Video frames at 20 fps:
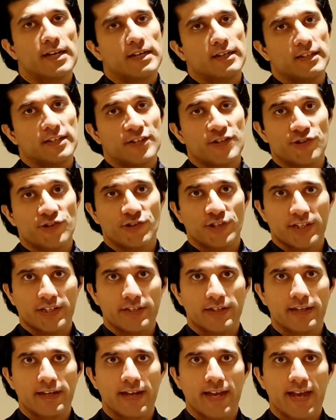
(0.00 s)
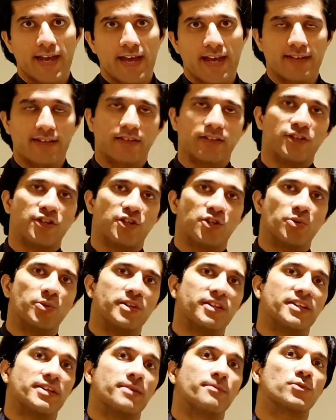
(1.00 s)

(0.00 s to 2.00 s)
uh, triggered and the UE then